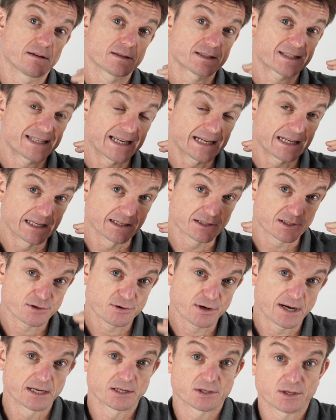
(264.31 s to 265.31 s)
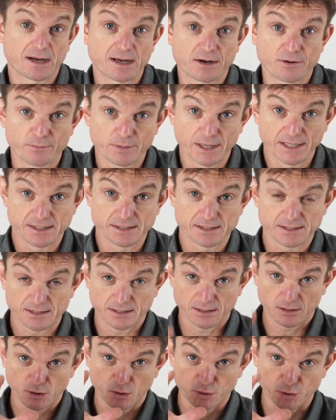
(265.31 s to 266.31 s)
settling straight into 100 meters,
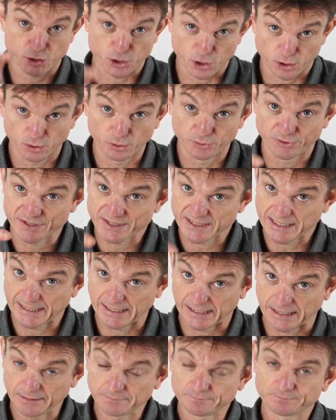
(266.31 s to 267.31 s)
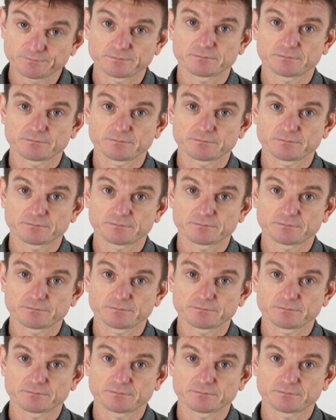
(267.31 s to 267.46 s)
controlled, steady,